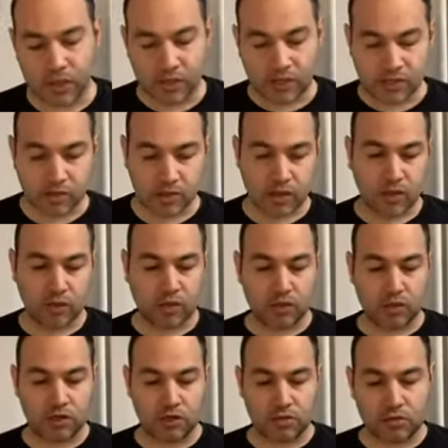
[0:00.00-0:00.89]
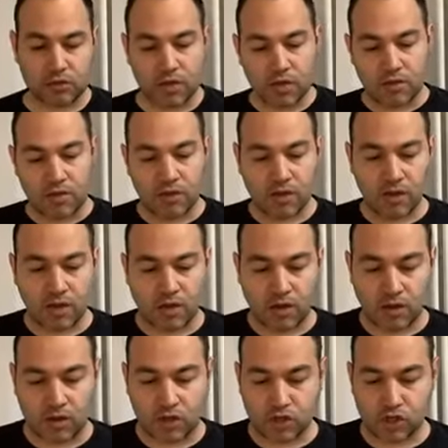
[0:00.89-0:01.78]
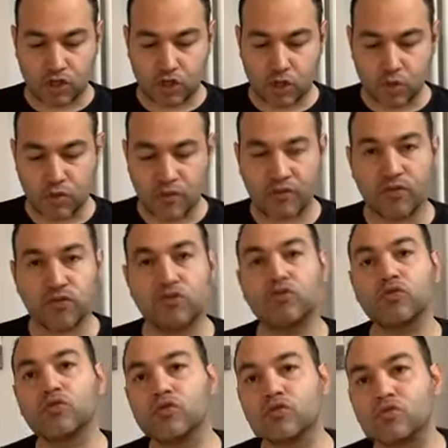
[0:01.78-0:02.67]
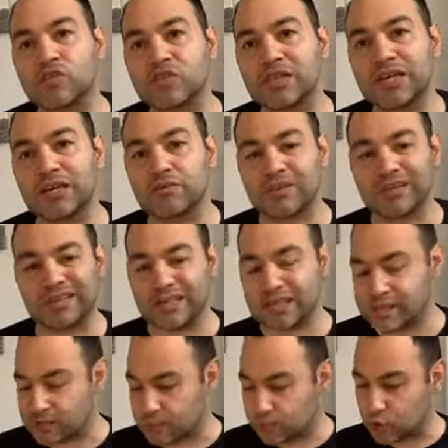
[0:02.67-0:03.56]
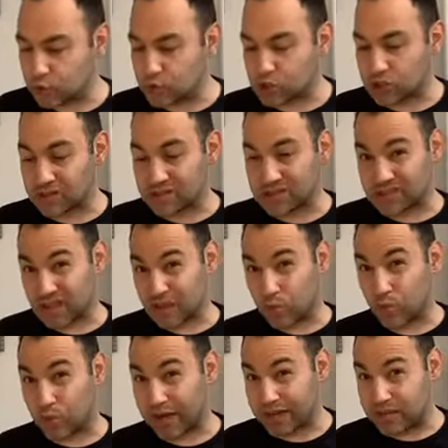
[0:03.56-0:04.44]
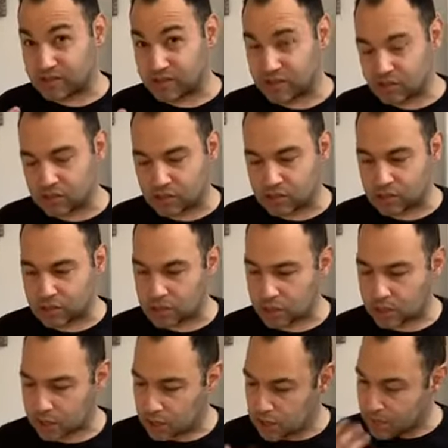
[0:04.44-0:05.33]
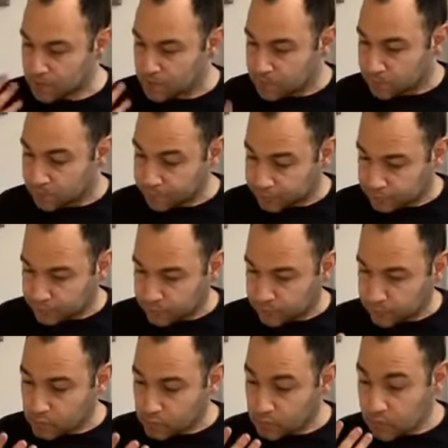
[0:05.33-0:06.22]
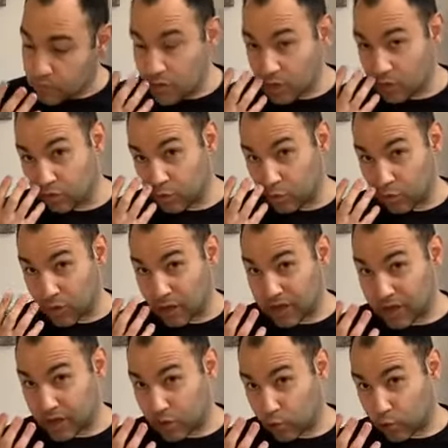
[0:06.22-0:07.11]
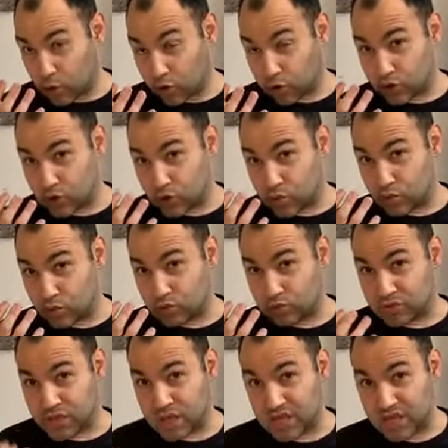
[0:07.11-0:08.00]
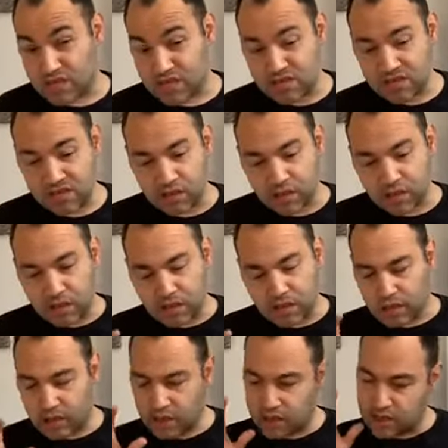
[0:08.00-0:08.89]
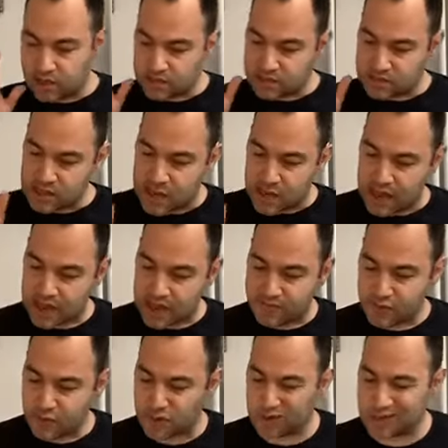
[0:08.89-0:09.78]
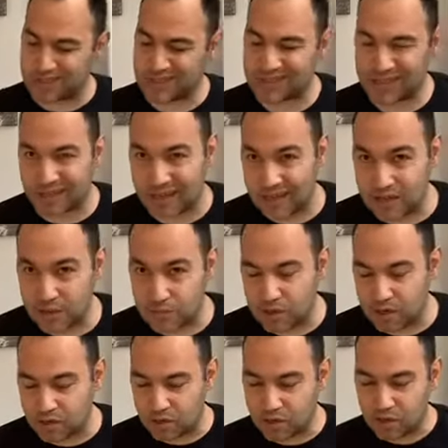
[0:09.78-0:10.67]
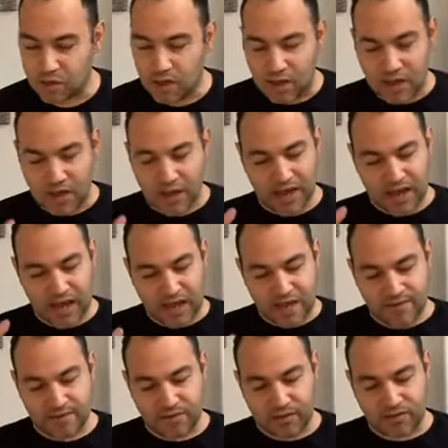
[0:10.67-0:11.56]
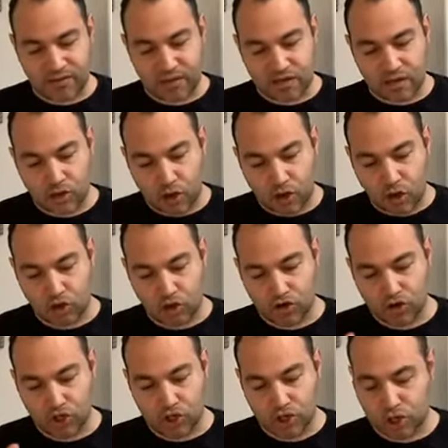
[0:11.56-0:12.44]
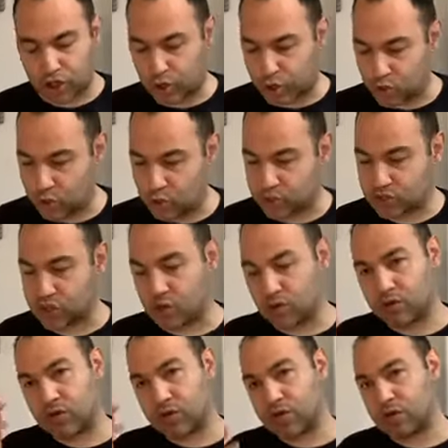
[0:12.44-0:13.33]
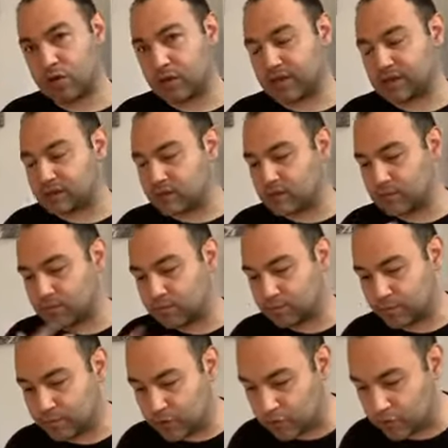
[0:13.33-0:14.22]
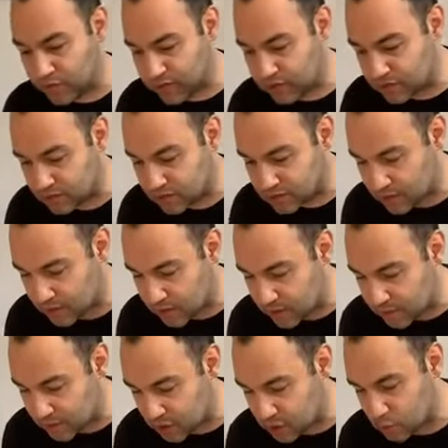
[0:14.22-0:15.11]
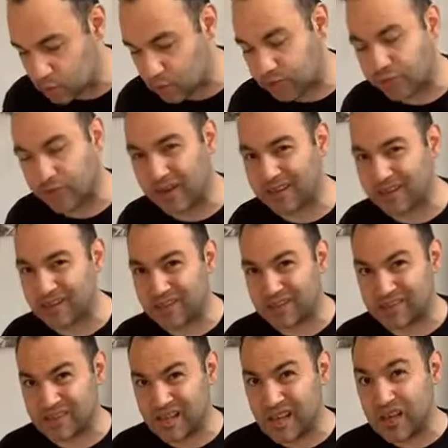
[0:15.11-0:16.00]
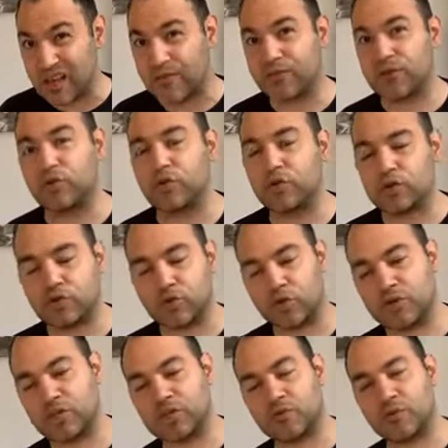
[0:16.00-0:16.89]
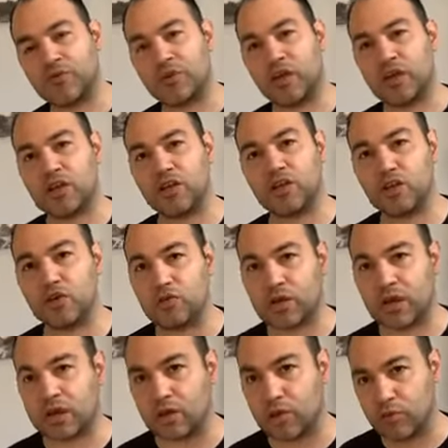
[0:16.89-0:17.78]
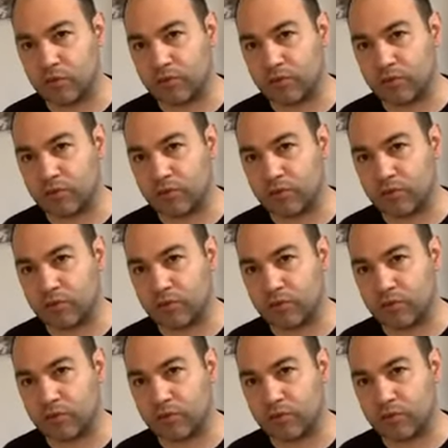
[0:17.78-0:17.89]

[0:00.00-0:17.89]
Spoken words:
So there we go. They are two of the rules. Now, guys, or shall I say, ways to do a chug. What you will need is to have your disclaimer and everything on show. So here, guys, I'm going to read the disclaimer. You will find this if you are doing this with any UK.